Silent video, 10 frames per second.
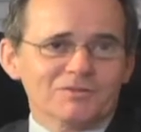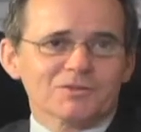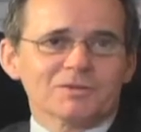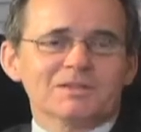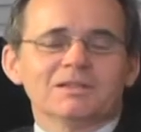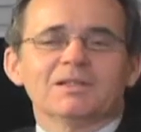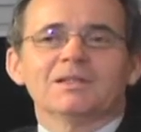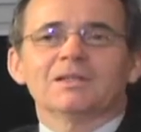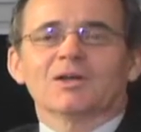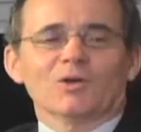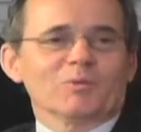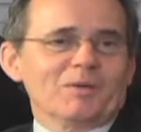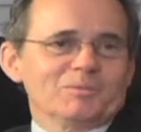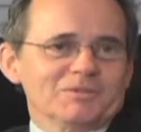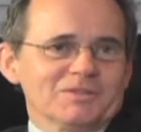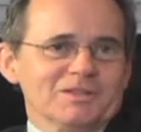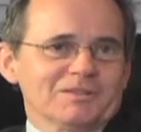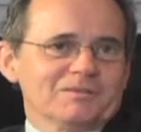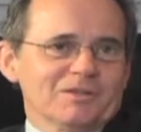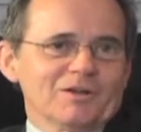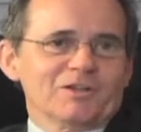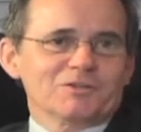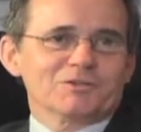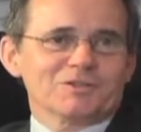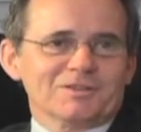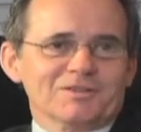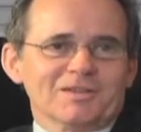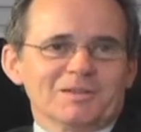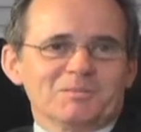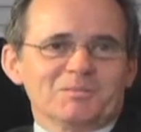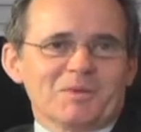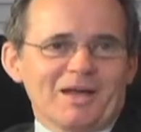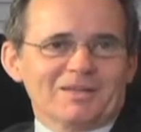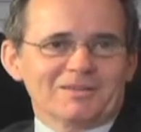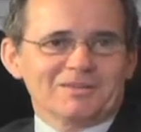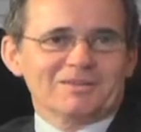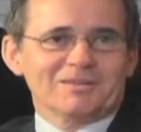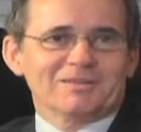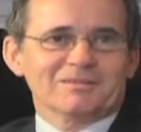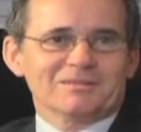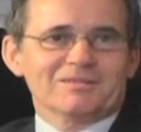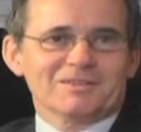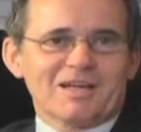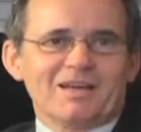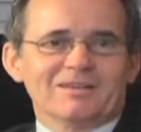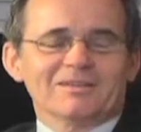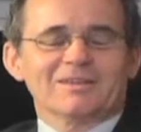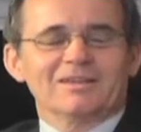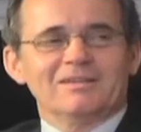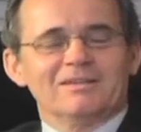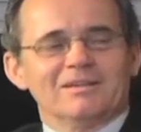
So he called me up and said, "Are you interested in getting back into the saddle again?"